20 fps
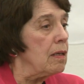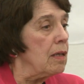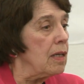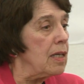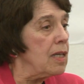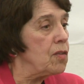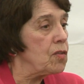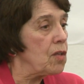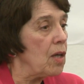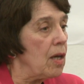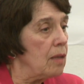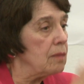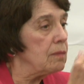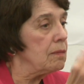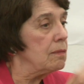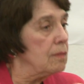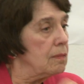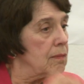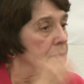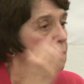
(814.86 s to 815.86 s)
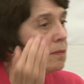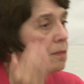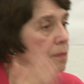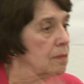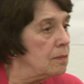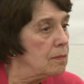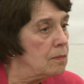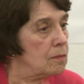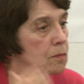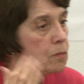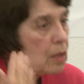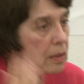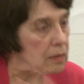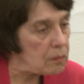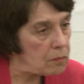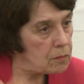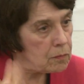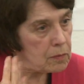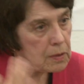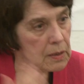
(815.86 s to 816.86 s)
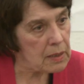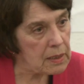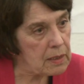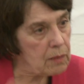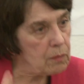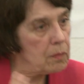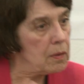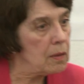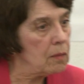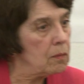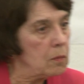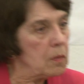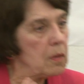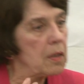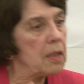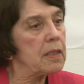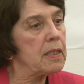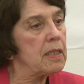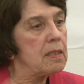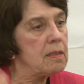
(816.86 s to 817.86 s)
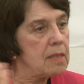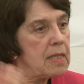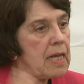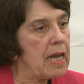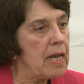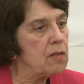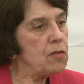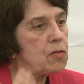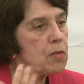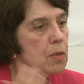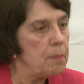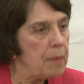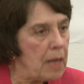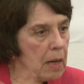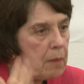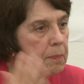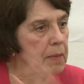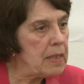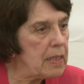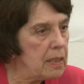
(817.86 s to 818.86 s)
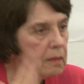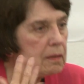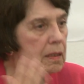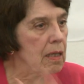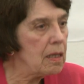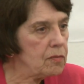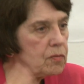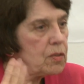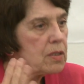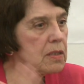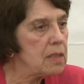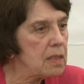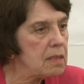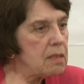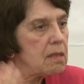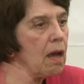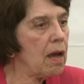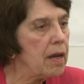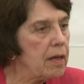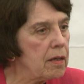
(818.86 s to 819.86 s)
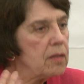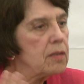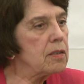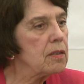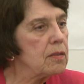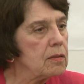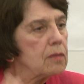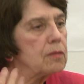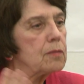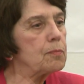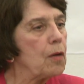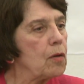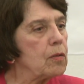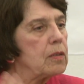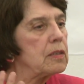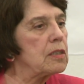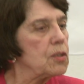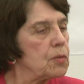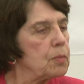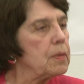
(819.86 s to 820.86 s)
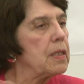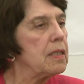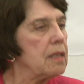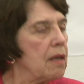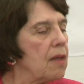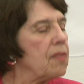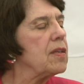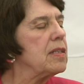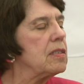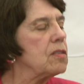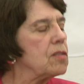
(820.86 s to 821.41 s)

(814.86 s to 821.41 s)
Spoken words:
he thought, what really will work is the answer about being loved and desired and spoken sweet nothing.